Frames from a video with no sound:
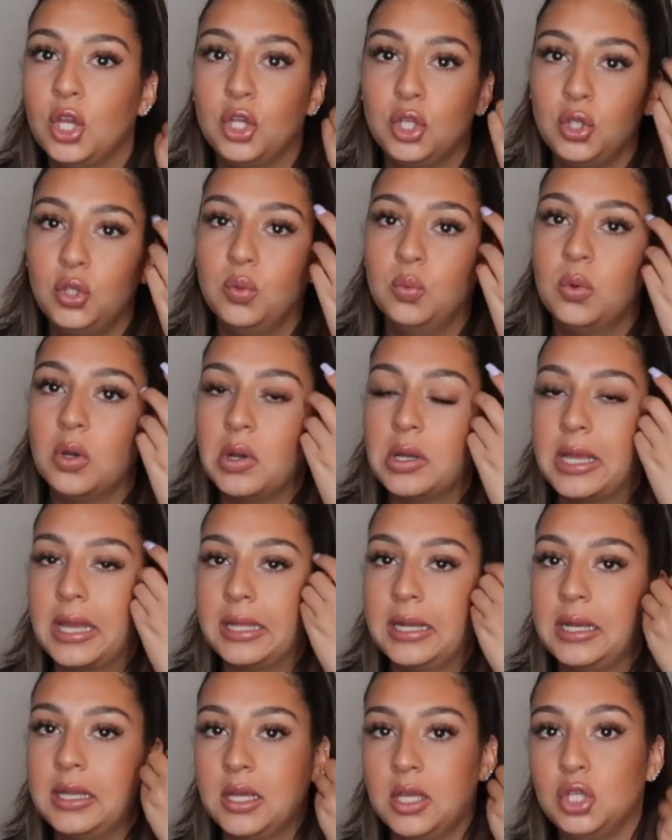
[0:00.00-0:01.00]
you will
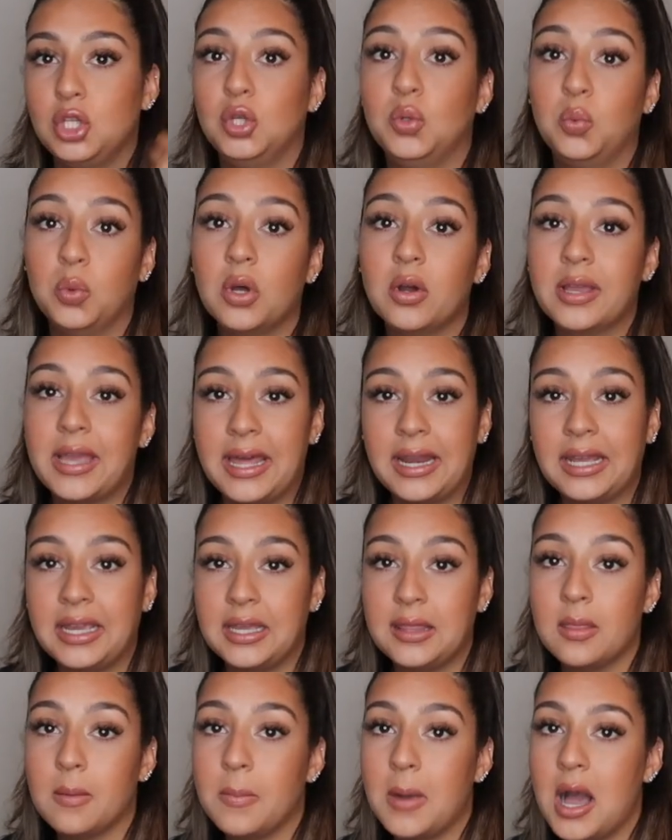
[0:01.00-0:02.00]
get it
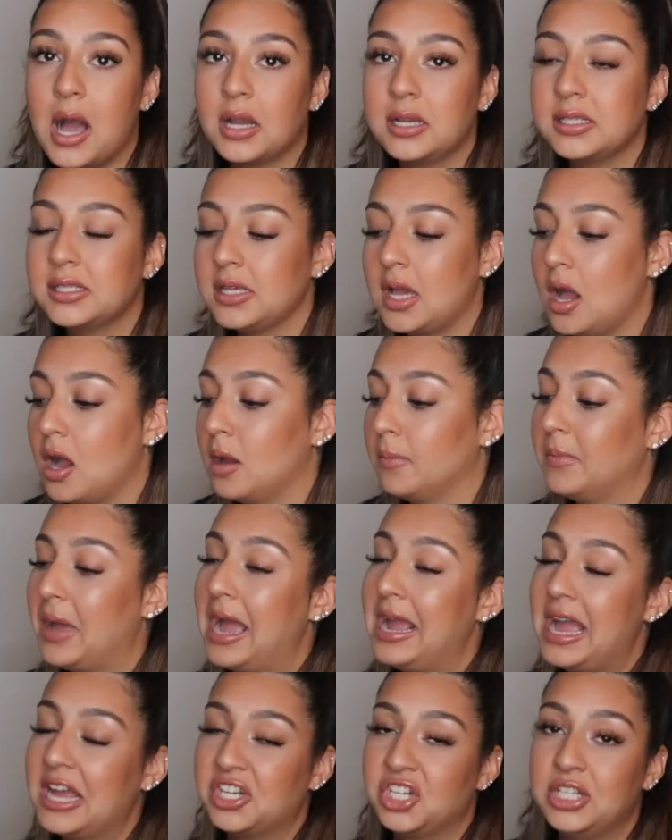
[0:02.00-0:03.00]
in the box.
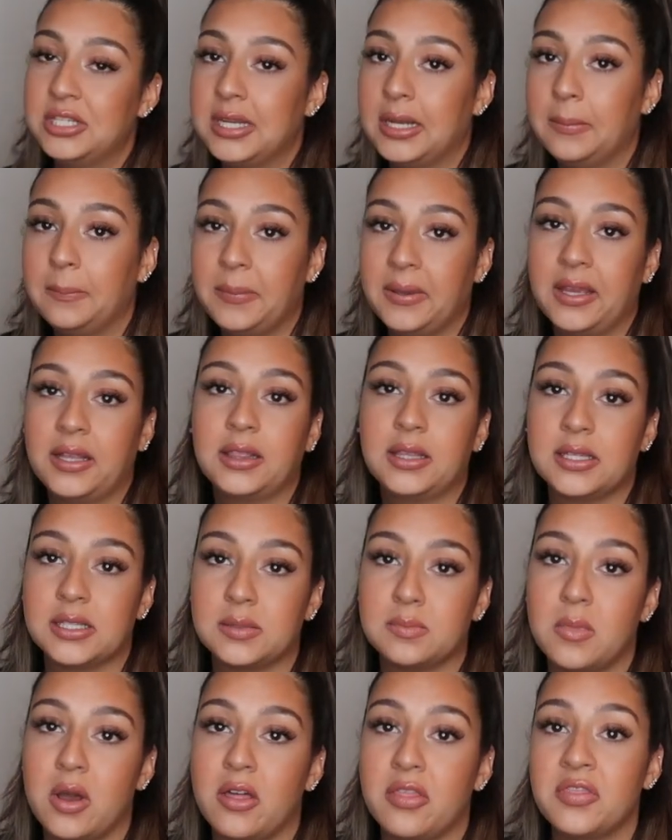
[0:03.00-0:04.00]
I actually didn't pick
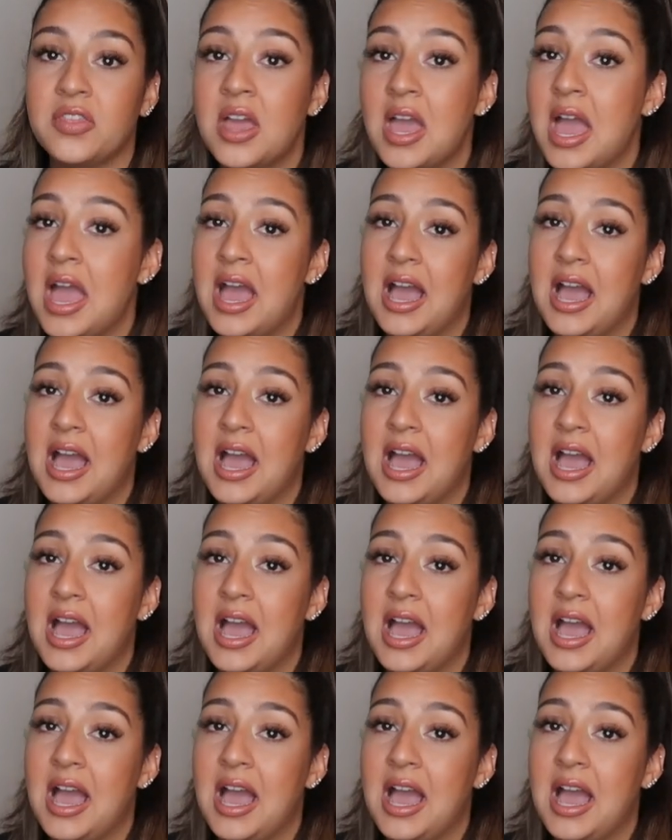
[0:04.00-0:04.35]
this month.